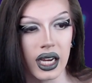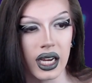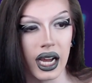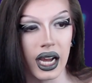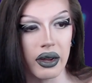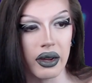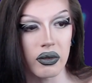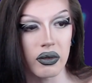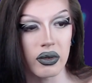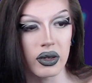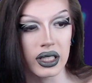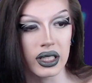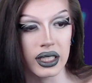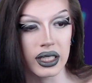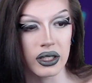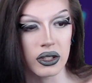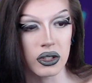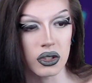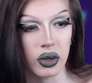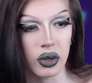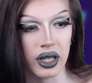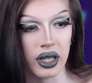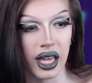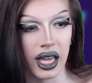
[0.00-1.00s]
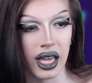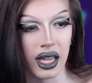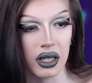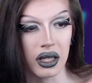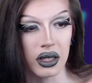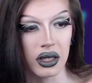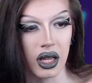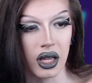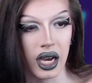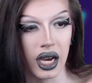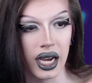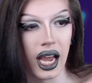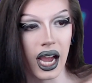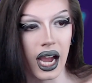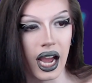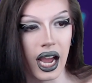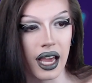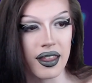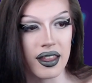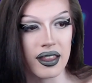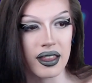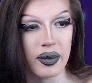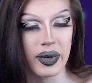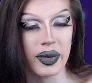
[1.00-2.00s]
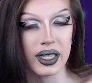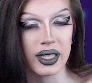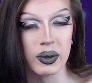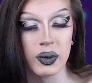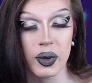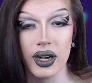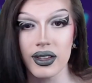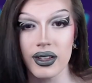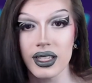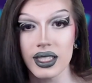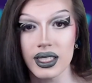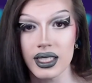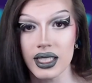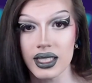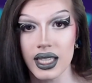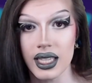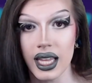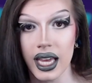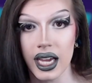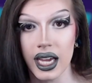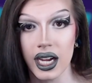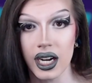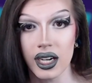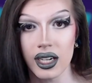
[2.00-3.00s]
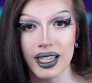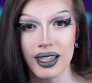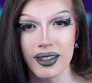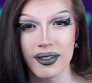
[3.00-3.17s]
I really enjoy that a lot. I think the best part of this is the hair.